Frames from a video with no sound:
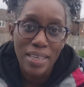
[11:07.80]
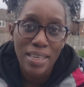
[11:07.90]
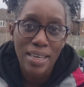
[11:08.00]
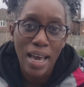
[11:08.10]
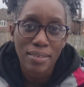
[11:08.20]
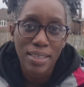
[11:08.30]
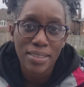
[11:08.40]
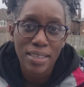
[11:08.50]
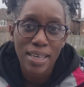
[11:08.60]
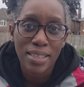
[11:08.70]

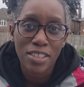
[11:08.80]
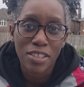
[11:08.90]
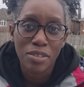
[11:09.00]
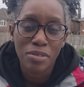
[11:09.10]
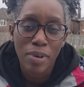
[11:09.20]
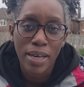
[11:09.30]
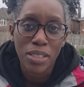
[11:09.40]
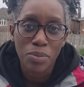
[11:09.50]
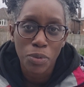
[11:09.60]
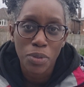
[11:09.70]
into
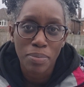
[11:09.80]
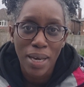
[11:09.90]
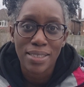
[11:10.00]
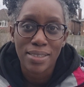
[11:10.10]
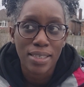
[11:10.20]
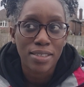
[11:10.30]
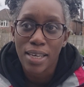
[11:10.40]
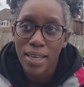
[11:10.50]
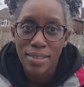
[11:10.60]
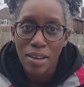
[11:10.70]
raised wooden beds this
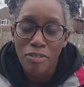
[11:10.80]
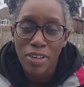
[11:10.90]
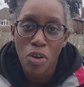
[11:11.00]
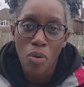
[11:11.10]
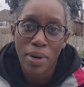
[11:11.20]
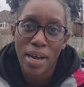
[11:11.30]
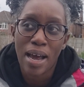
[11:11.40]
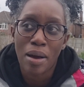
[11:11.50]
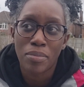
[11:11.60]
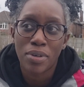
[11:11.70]
year, definitely not, but I
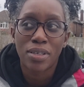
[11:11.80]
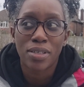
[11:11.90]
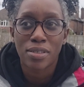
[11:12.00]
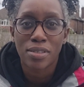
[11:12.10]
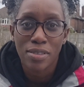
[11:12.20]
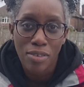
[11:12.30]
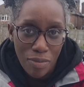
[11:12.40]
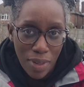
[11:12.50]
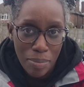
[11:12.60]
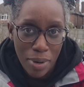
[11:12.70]
am going to
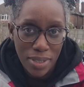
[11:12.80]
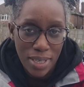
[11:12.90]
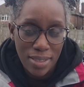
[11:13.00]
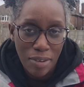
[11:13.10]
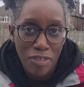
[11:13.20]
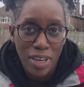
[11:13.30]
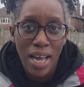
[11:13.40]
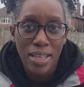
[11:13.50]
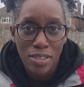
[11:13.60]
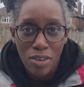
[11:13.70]
start that process definitely
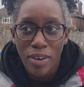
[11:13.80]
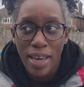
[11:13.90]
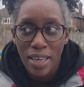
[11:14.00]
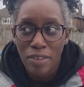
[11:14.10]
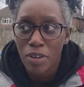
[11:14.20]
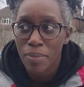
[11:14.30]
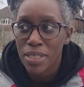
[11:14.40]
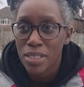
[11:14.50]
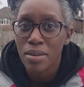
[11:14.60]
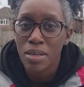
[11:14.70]
and start getting a few
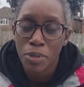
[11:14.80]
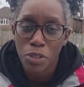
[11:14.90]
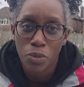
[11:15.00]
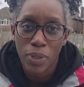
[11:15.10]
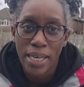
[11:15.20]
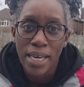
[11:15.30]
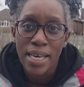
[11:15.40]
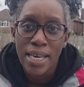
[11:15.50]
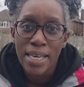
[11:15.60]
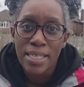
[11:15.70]
in slowly but surely,
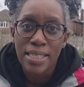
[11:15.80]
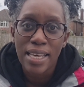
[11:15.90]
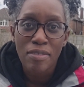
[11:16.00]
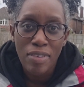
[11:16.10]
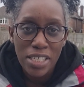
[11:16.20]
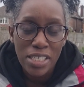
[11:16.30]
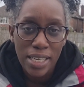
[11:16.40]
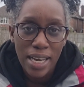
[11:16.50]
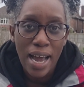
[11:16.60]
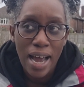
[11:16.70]
so that
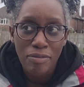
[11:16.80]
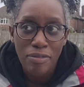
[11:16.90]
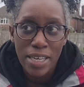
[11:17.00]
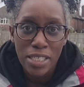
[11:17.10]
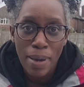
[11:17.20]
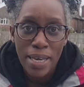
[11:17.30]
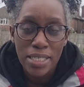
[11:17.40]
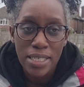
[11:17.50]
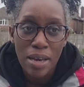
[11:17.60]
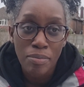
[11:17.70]
eventually I have raised
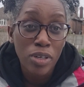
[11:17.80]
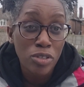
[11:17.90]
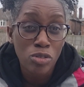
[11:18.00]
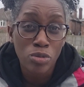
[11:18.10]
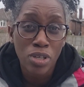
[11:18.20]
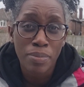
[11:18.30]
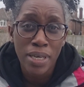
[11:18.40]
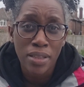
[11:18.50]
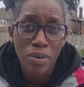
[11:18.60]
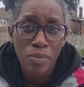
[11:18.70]
beds. It does also
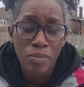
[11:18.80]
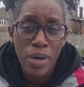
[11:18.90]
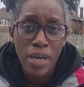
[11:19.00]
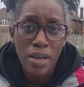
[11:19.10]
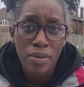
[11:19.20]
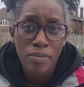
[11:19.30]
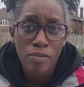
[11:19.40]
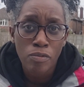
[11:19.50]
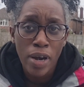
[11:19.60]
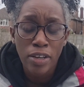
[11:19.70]
mean that when it
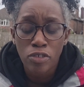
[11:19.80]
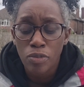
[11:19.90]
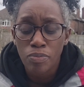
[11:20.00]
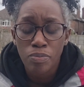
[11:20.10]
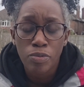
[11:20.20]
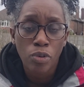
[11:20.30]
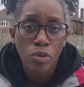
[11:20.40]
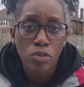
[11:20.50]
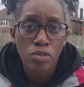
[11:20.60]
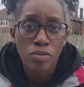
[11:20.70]
rains, your
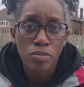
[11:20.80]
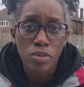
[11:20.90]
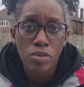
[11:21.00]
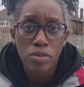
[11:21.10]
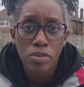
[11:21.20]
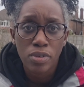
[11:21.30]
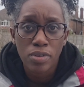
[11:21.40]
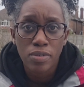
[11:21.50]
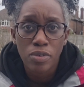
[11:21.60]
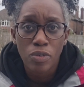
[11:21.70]
soil doesn't
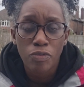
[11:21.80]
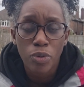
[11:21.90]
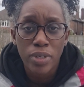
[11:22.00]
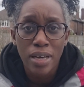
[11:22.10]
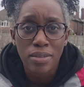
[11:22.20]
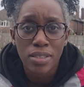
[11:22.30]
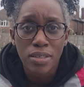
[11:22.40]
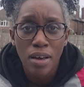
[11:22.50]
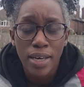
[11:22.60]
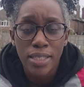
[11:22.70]
sort of fall down the
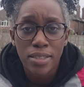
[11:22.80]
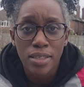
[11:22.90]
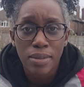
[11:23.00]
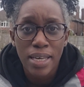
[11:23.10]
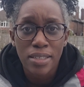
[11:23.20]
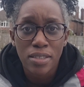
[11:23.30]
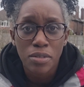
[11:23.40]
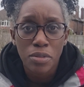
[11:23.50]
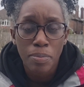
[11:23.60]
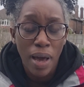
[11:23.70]
sides and
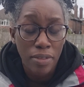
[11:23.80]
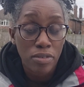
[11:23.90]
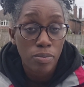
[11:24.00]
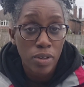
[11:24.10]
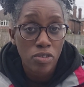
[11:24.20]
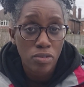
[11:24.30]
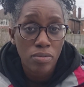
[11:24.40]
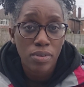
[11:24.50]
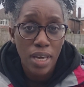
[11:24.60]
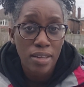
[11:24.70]
into the paths, which
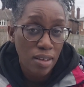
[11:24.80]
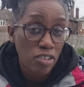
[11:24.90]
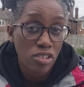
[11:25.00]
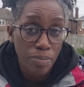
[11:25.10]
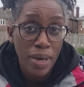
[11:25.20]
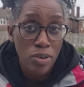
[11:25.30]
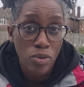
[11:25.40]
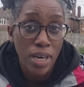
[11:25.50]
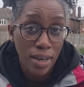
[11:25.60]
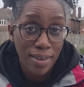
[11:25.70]
is actually a bit
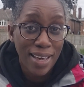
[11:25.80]
annoying.